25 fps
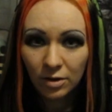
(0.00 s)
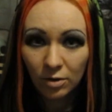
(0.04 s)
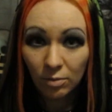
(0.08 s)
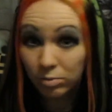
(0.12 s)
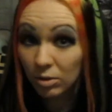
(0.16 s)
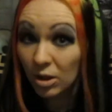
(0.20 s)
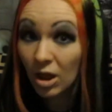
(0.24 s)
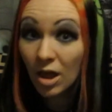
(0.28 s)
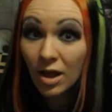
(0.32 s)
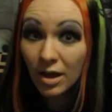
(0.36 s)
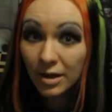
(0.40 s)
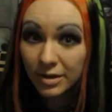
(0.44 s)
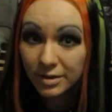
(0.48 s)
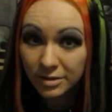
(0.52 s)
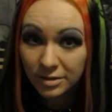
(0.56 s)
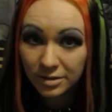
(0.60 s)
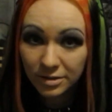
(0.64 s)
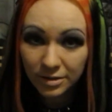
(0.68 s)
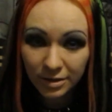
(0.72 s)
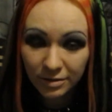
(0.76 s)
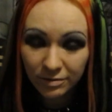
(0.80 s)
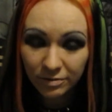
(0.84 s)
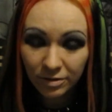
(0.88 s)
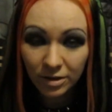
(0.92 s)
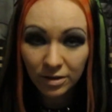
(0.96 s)
or blonde
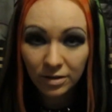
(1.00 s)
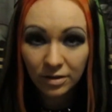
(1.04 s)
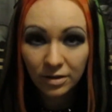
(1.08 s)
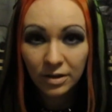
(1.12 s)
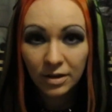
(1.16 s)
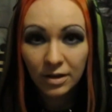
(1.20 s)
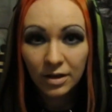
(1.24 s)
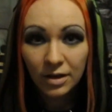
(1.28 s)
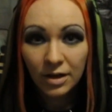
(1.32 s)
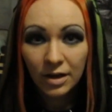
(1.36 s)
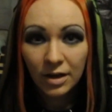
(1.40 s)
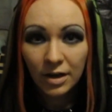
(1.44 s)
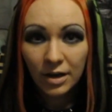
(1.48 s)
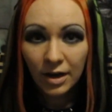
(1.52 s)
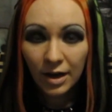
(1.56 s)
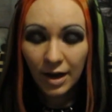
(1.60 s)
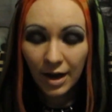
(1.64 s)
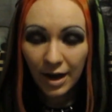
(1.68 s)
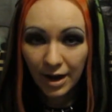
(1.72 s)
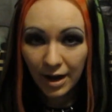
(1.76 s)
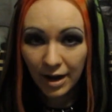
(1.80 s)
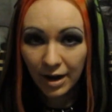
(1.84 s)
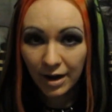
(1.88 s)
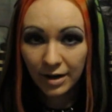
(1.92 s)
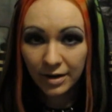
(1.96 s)
even,
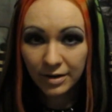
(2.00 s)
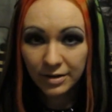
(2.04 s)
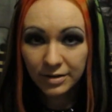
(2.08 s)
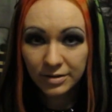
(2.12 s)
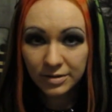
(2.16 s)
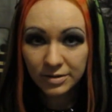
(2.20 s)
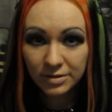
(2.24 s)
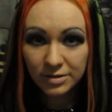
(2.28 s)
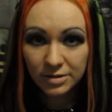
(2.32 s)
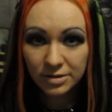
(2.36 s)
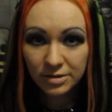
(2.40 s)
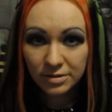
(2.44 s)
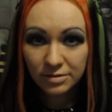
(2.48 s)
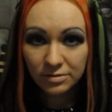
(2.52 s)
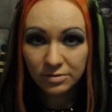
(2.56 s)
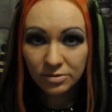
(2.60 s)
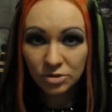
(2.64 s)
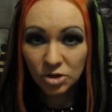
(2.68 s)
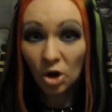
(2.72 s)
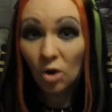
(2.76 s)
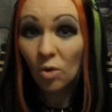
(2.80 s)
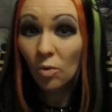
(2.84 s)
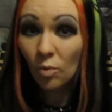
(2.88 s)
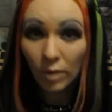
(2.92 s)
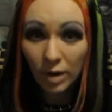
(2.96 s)
and
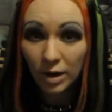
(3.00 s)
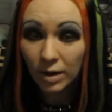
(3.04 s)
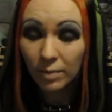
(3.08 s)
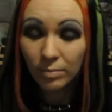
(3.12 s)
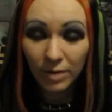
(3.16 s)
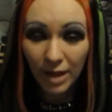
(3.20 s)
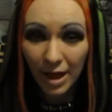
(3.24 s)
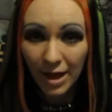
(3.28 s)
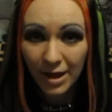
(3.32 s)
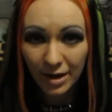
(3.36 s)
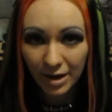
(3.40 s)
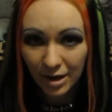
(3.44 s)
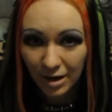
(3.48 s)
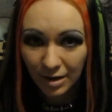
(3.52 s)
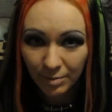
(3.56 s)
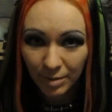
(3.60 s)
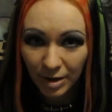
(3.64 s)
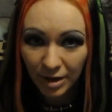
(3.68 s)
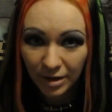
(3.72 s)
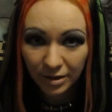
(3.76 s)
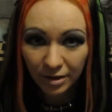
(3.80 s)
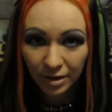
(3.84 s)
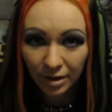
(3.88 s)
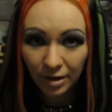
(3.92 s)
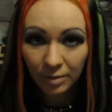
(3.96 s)
don't wear black eye
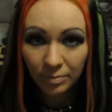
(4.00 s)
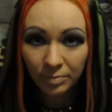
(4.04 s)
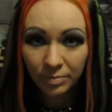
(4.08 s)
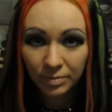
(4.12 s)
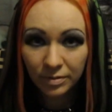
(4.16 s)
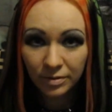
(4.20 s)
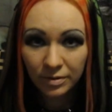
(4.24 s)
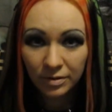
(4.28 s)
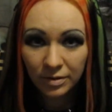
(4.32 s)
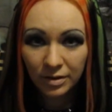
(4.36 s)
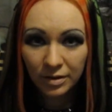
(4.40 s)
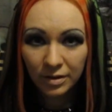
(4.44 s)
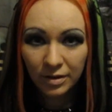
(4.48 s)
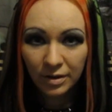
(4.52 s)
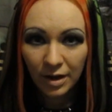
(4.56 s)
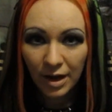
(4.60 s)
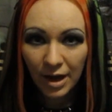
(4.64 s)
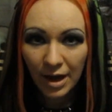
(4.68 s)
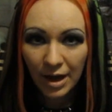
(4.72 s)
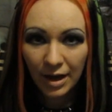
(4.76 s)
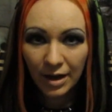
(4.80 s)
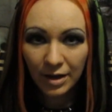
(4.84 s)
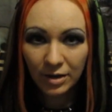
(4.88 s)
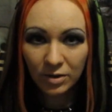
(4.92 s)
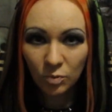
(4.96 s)
makeup,
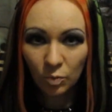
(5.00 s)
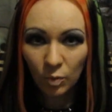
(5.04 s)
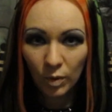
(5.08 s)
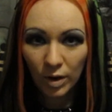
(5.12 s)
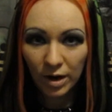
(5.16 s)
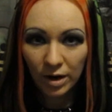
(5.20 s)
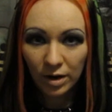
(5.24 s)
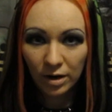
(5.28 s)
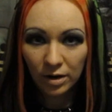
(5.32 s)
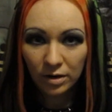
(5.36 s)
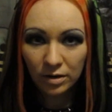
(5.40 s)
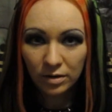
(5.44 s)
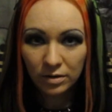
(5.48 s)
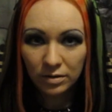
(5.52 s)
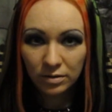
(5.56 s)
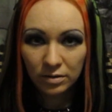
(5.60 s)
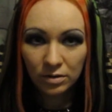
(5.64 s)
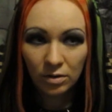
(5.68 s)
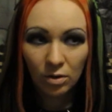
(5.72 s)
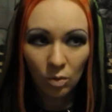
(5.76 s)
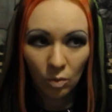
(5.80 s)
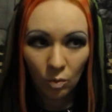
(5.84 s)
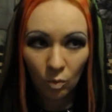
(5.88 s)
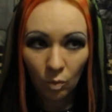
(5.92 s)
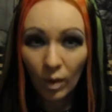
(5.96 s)
and wear
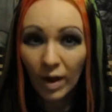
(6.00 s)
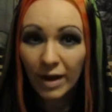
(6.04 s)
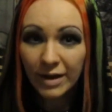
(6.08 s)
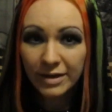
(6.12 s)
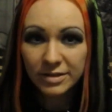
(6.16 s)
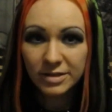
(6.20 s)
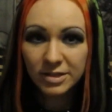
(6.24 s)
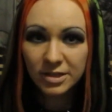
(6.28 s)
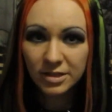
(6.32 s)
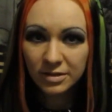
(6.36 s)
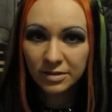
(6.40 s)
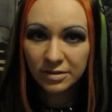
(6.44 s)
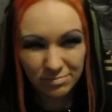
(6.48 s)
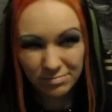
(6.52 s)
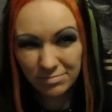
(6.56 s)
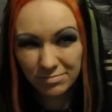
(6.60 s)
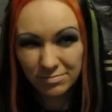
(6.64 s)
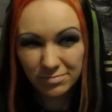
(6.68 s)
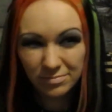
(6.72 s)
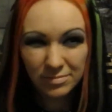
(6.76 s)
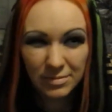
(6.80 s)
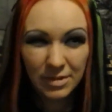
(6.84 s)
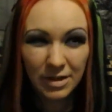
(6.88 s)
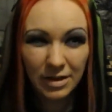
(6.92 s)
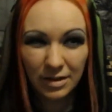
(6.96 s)
white.
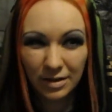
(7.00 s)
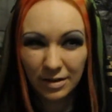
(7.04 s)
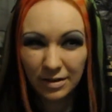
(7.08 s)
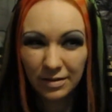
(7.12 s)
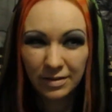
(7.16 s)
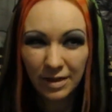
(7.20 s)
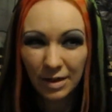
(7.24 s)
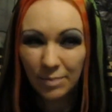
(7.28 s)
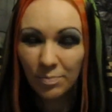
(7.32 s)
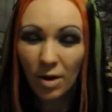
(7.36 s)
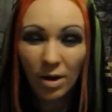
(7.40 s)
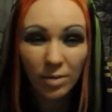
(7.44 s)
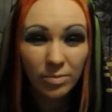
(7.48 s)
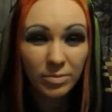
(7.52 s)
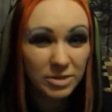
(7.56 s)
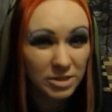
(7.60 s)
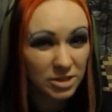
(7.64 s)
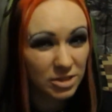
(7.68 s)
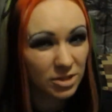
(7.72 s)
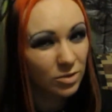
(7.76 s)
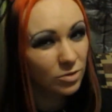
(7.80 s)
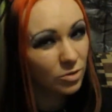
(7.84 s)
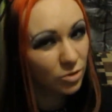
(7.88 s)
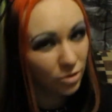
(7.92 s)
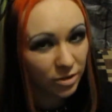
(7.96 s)
They probably
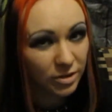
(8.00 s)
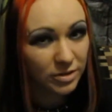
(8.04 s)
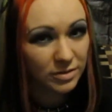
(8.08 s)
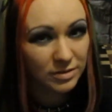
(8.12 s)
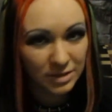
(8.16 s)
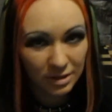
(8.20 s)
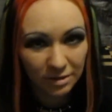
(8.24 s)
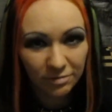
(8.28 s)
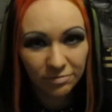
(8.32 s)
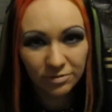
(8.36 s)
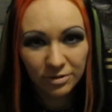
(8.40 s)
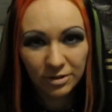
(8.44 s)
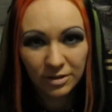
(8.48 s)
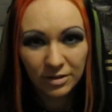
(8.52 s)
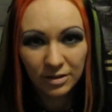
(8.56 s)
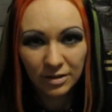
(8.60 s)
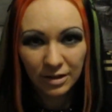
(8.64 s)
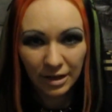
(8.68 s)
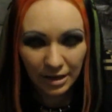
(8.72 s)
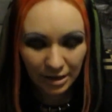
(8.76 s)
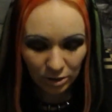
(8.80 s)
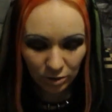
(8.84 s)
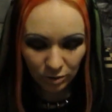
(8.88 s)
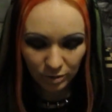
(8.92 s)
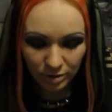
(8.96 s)
still look different,
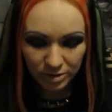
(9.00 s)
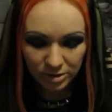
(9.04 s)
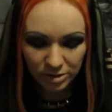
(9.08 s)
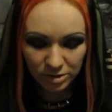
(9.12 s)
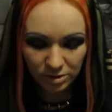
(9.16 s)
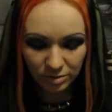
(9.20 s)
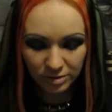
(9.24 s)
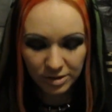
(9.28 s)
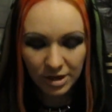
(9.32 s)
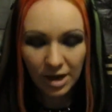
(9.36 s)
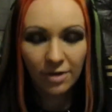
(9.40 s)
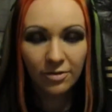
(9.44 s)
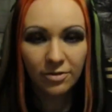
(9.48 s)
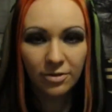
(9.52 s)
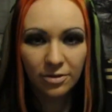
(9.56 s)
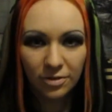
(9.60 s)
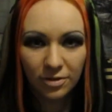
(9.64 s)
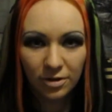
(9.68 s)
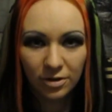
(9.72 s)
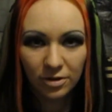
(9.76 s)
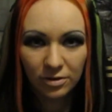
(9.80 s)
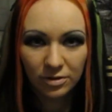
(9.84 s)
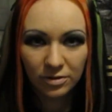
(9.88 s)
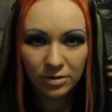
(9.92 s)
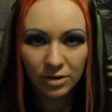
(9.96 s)
like you can still tell that
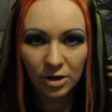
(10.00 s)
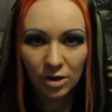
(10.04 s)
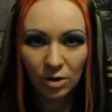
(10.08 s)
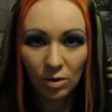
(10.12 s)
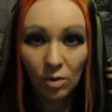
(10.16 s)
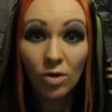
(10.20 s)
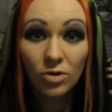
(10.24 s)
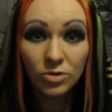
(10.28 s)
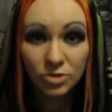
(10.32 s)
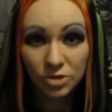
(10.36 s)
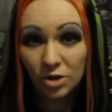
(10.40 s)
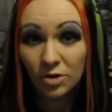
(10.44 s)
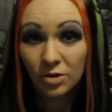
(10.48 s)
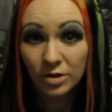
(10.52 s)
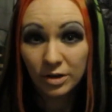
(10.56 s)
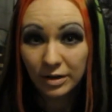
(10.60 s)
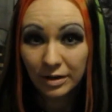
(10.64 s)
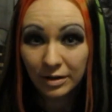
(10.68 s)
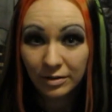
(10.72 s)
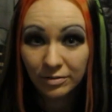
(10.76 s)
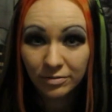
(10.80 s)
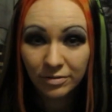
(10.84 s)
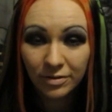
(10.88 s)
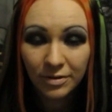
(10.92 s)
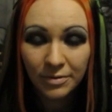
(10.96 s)
they're, you know,
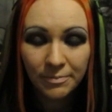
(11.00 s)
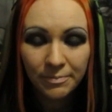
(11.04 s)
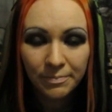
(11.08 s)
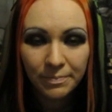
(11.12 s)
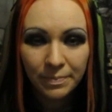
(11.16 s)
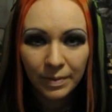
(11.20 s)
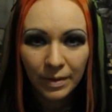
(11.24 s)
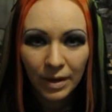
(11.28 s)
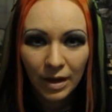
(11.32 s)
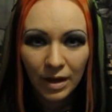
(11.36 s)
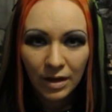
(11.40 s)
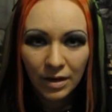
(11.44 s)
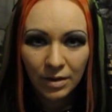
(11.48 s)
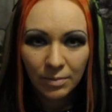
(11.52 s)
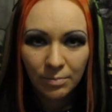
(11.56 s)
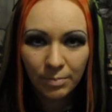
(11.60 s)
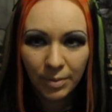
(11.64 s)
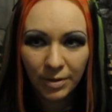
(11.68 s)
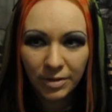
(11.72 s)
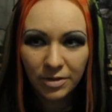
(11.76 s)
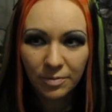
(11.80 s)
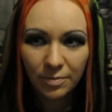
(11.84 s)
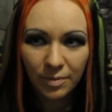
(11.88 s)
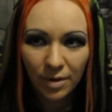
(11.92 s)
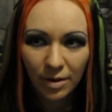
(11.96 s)
alternative,
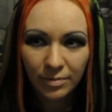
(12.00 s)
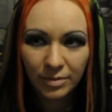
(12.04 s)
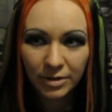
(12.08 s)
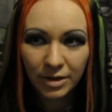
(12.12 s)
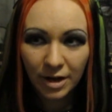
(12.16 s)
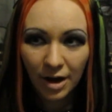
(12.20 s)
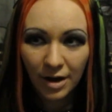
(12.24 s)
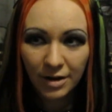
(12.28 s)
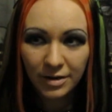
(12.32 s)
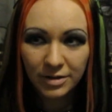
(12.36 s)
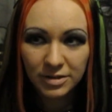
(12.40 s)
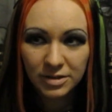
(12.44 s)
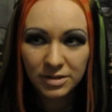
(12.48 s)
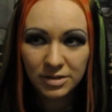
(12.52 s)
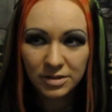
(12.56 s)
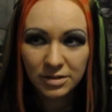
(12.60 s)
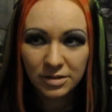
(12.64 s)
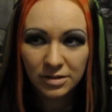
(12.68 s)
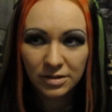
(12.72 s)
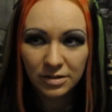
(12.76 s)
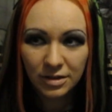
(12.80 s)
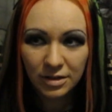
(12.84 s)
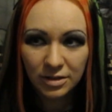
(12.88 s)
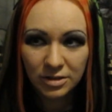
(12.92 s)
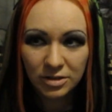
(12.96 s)
but they're probably not as
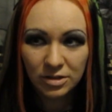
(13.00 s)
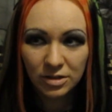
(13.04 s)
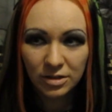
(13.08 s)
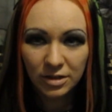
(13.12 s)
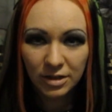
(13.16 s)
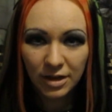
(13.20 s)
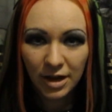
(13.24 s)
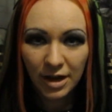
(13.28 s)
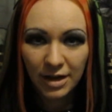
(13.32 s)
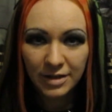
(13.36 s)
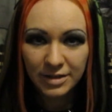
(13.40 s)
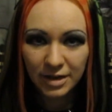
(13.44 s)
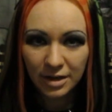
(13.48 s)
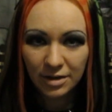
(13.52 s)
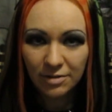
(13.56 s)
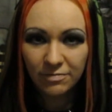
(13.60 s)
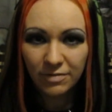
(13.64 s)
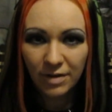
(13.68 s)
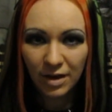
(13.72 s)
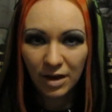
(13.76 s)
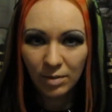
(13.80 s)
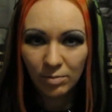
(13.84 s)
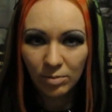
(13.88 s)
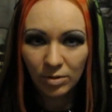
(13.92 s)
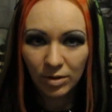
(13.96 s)
easily
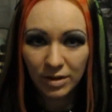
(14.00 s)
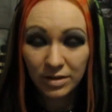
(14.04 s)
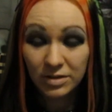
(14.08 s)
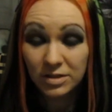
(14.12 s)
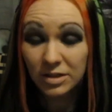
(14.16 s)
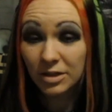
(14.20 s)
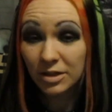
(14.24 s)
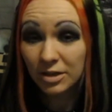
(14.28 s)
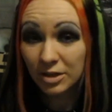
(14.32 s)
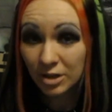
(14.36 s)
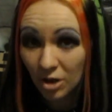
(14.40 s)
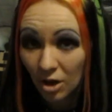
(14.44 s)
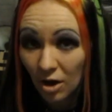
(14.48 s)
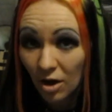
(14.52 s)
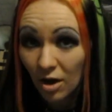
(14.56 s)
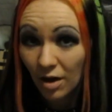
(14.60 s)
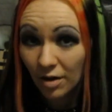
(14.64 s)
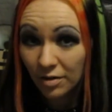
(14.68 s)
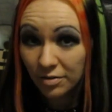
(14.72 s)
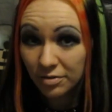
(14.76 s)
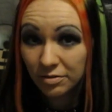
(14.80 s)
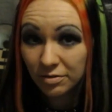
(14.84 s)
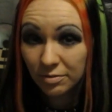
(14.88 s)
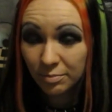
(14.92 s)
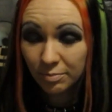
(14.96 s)
identifiable as a
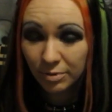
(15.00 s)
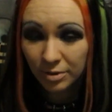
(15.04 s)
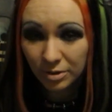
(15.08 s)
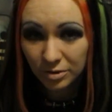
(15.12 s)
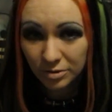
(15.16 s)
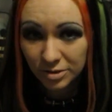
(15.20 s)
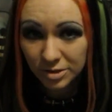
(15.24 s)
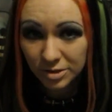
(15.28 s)
goth, per